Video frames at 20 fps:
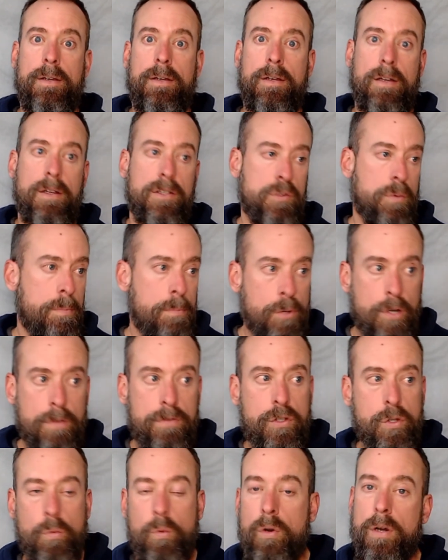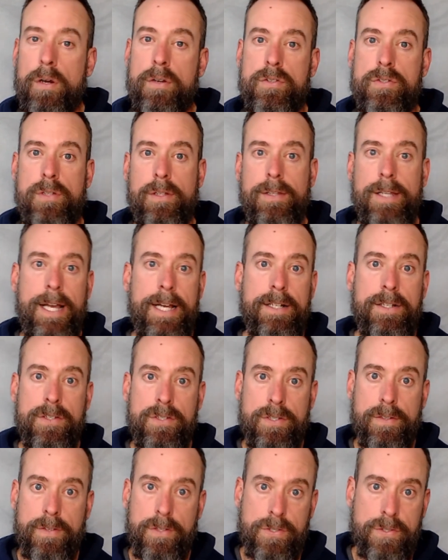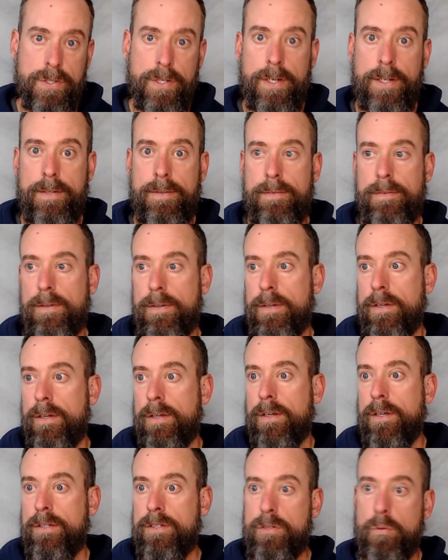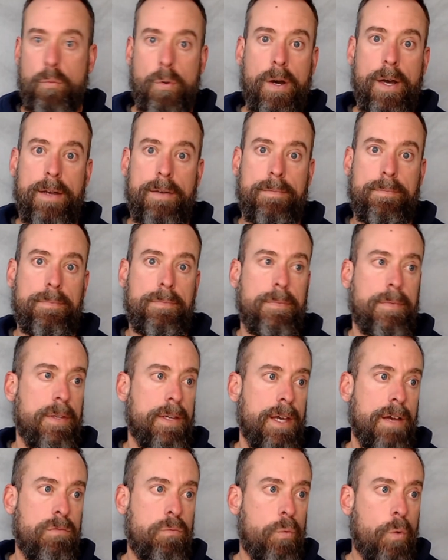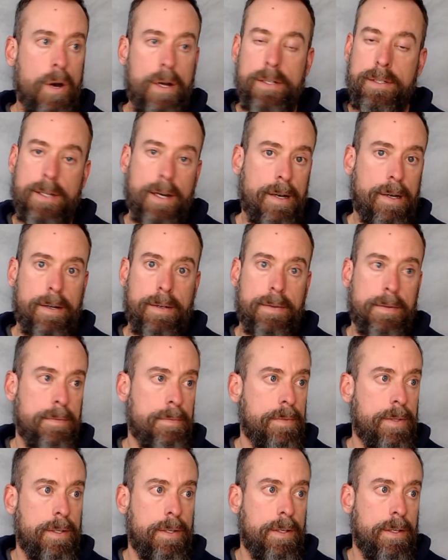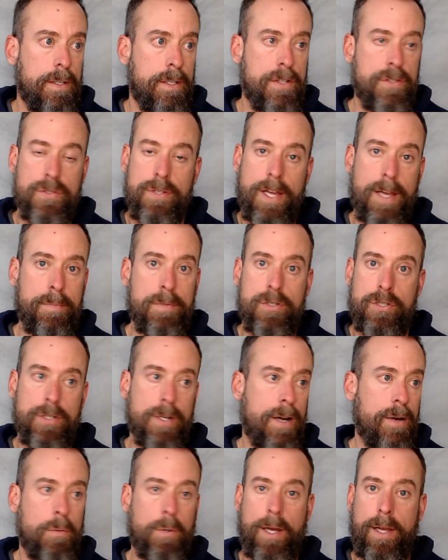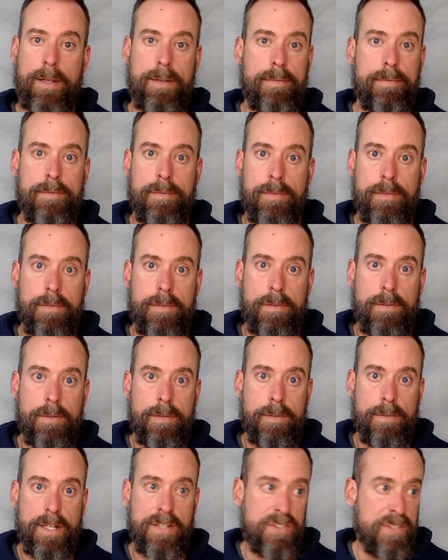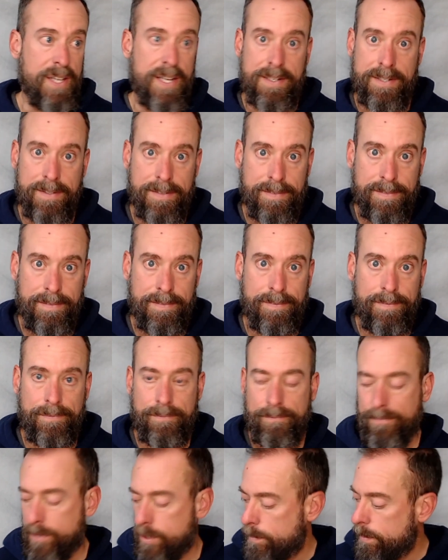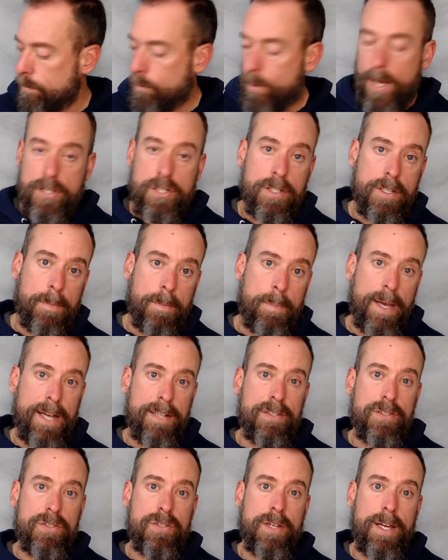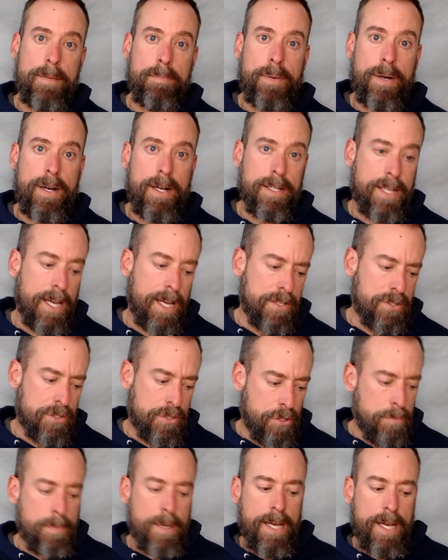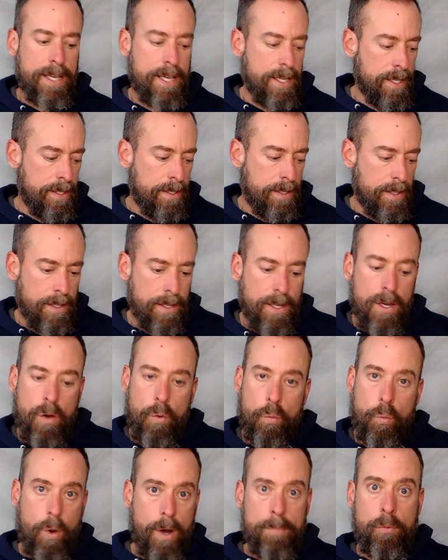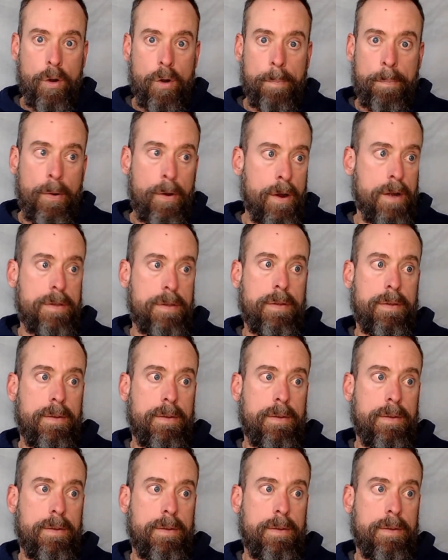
as we move towards the likeness of the Son, to what? Have one God. His name is Yahweh. That's it. You've been watching the Path to Zion Podcast. Tune back in. One more part,